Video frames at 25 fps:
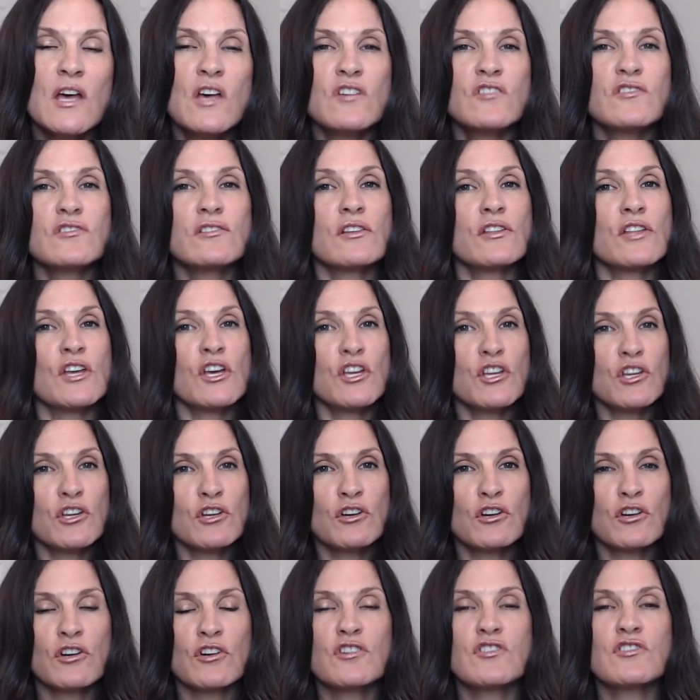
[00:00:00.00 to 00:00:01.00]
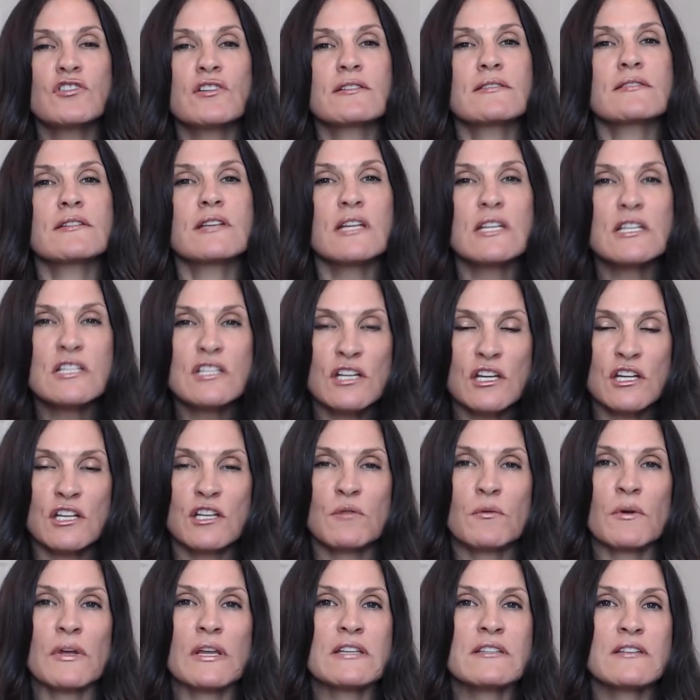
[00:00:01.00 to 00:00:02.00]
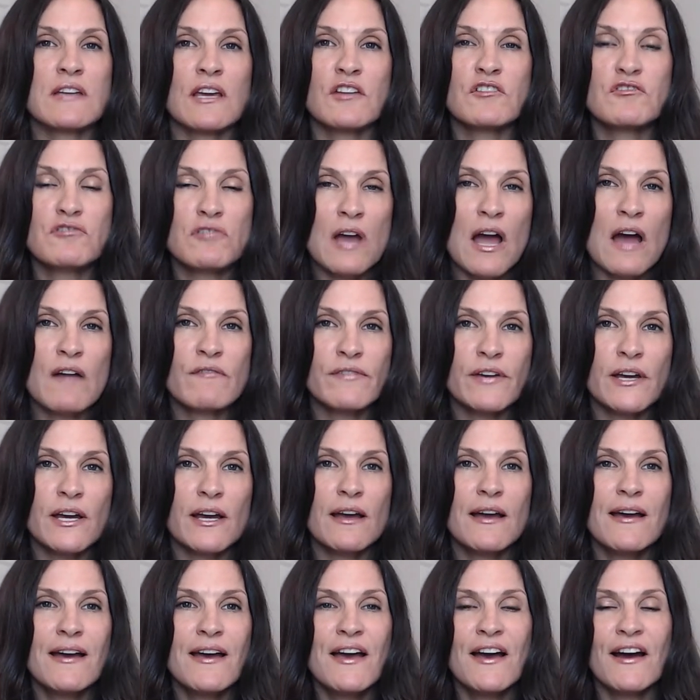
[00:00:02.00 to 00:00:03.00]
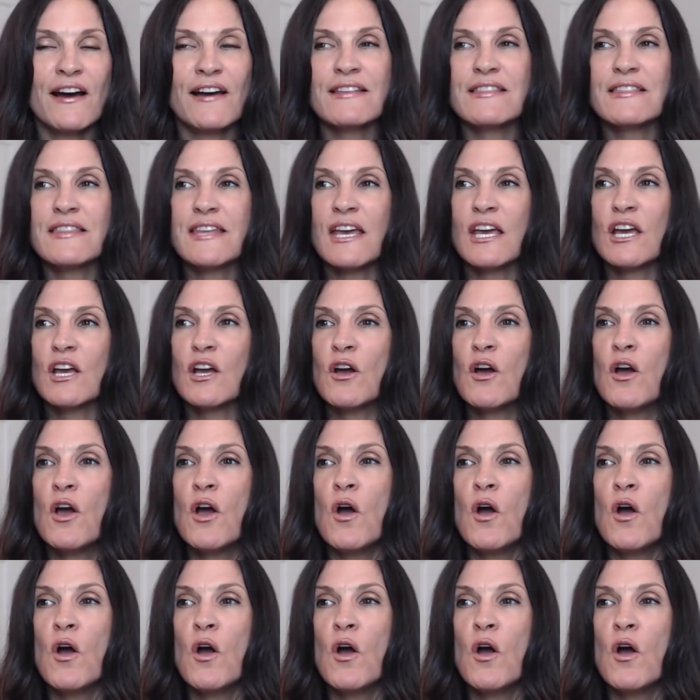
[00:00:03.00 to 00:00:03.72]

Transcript: so that you're just continuing to get traffic. I think